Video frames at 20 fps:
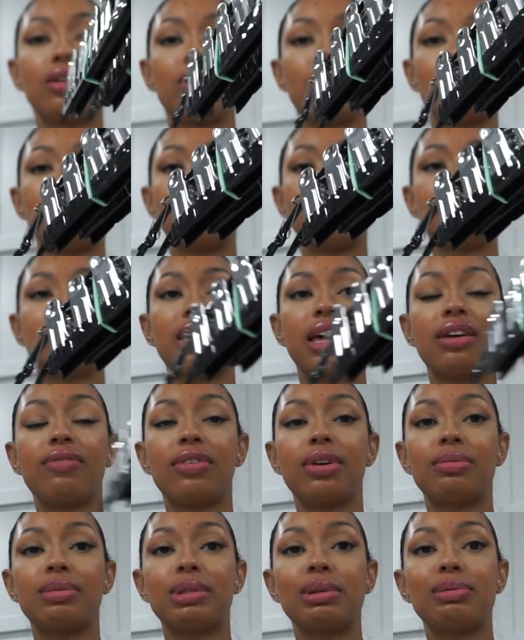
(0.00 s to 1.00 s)
gonna save
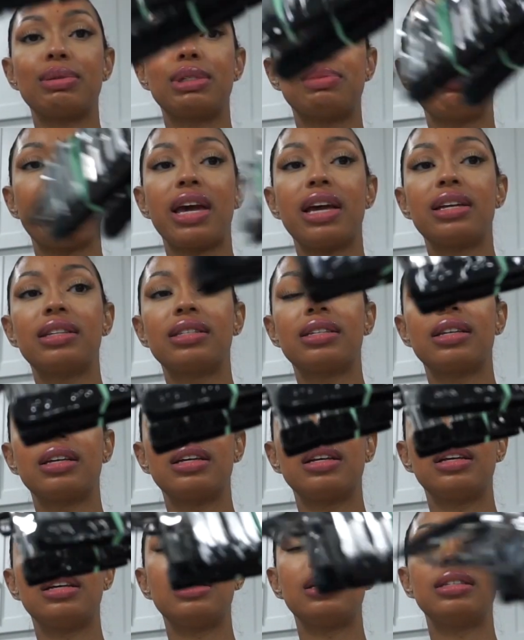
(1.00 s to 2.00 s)
up some space
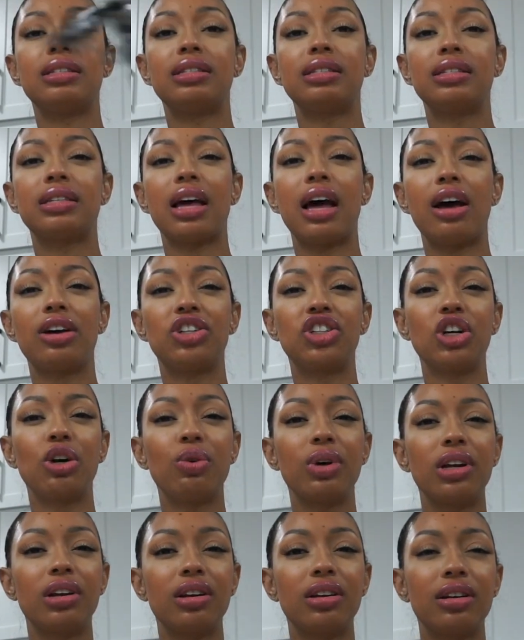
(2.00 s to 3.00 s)
because I'll show
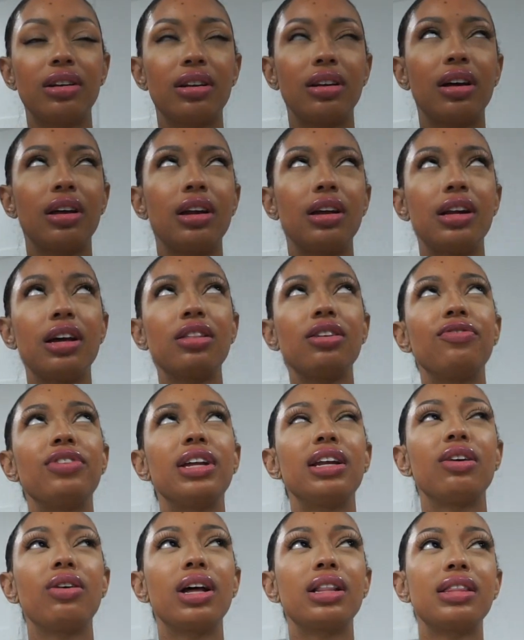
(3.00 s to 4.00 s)
in another
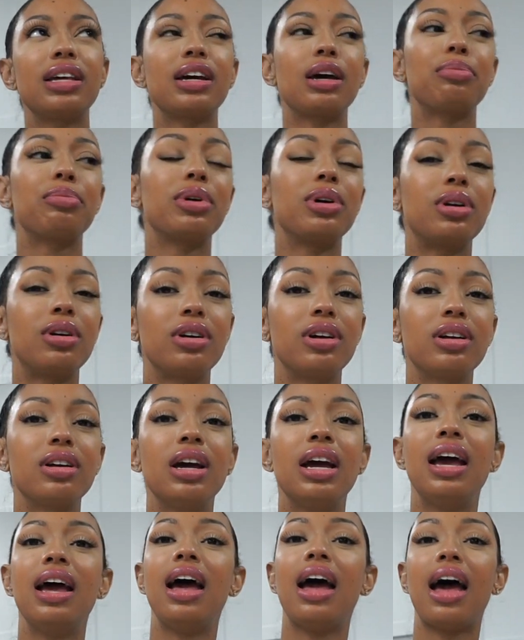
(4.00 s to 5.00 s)
video I think I put on.
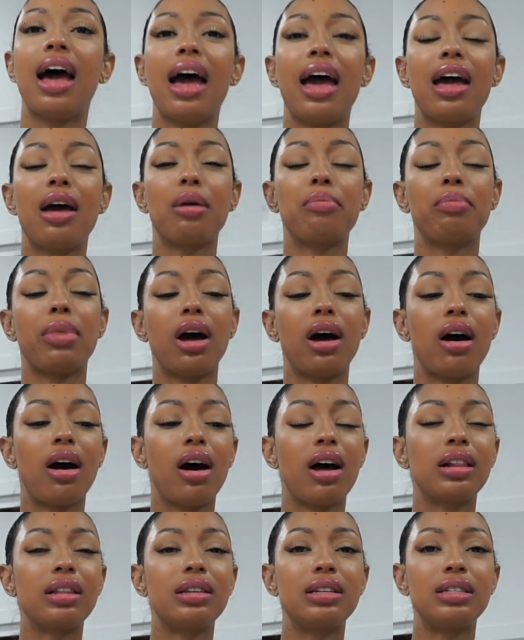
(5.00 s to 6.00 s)
I have bought
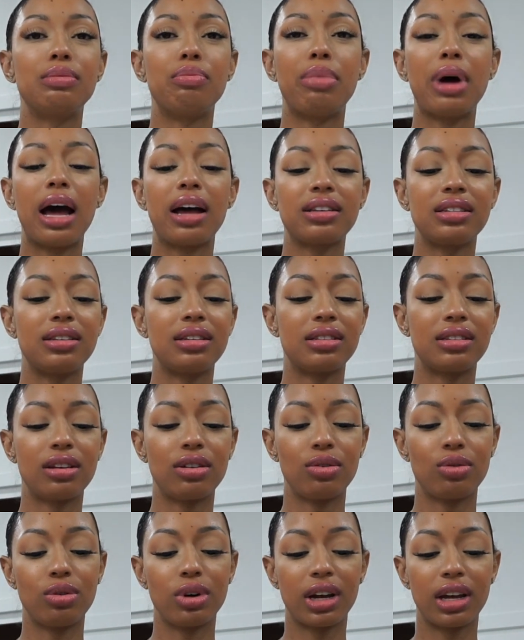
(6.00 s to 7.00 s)
all these boxes and
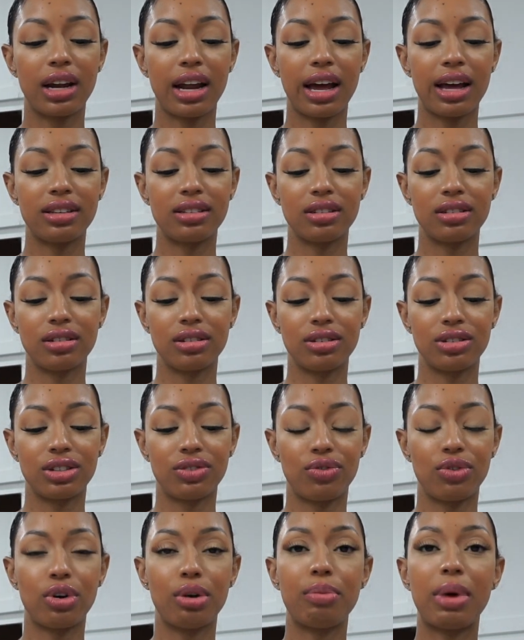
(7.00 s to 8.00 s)
organizers
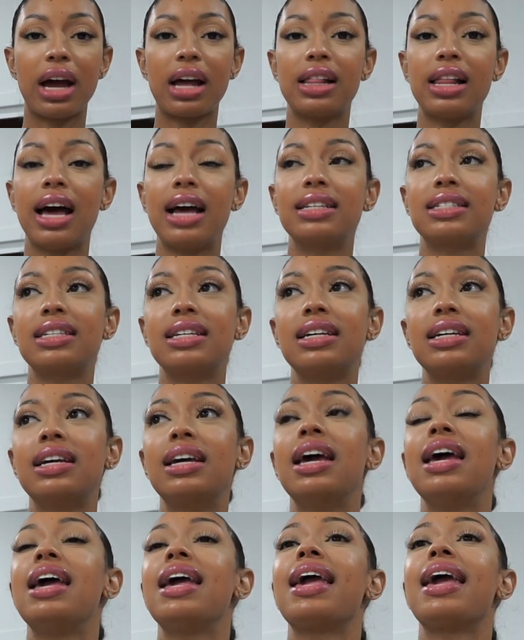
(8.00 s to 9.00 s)
for my closet,
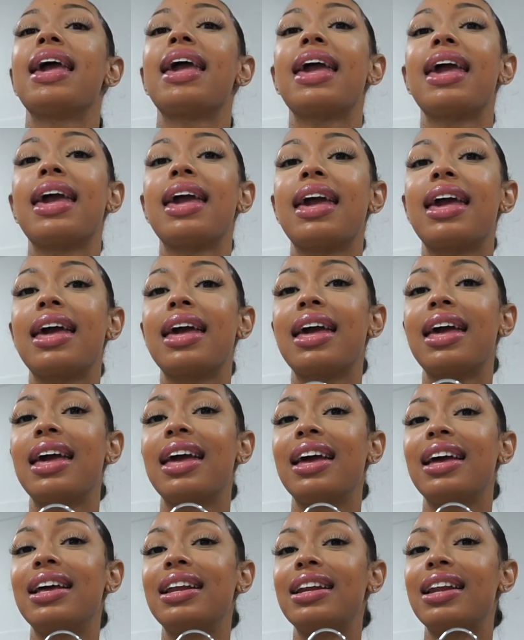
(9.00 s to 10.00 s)

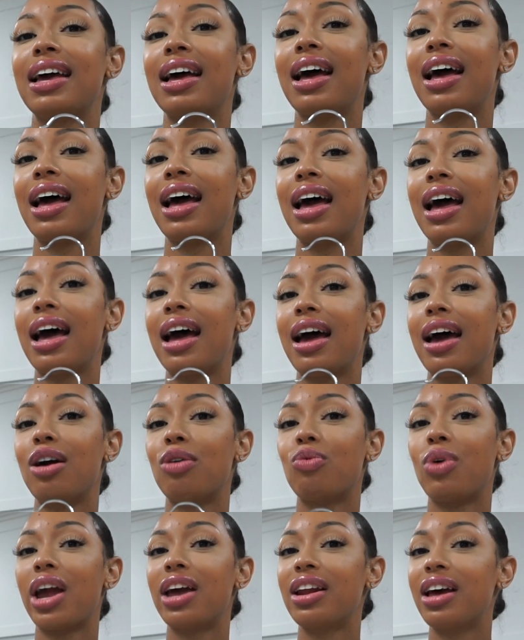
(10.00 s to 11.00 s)
and I
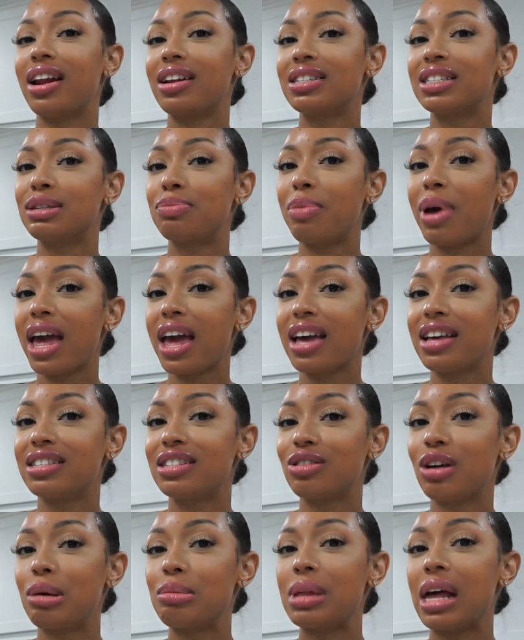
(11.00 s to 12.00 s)
ran out of space,
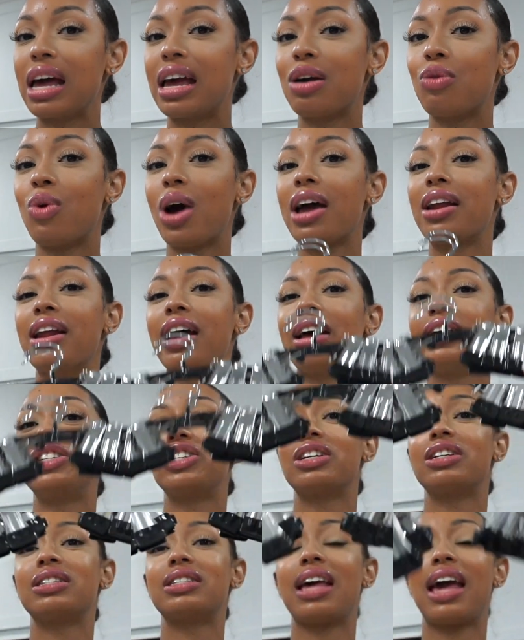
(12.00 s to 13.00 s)
so I'm like, why not just